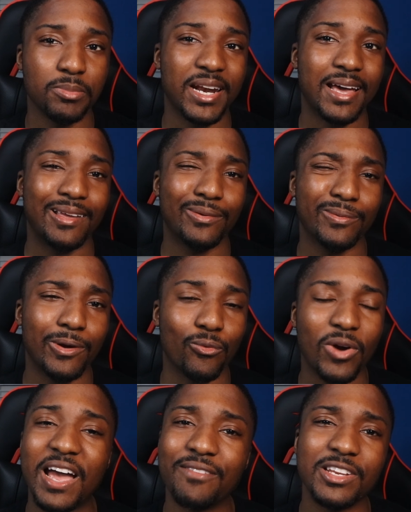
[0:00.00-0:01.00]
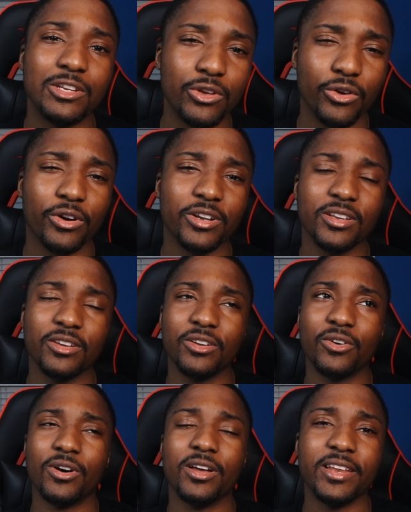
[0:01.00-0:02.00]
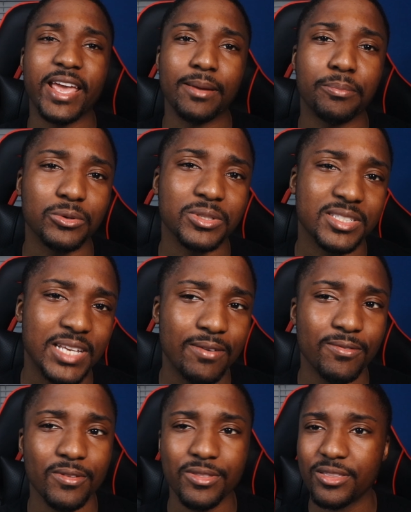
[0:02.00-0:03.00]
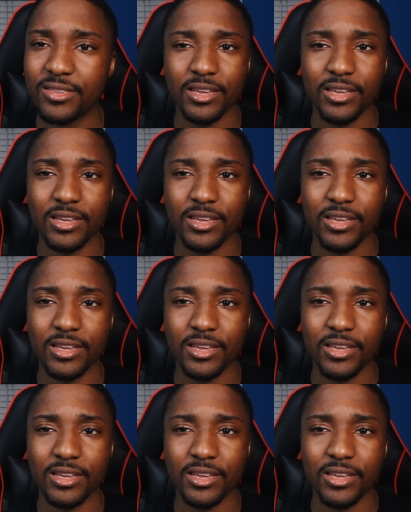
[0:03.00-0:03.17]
but I arrived in New York on April 7th.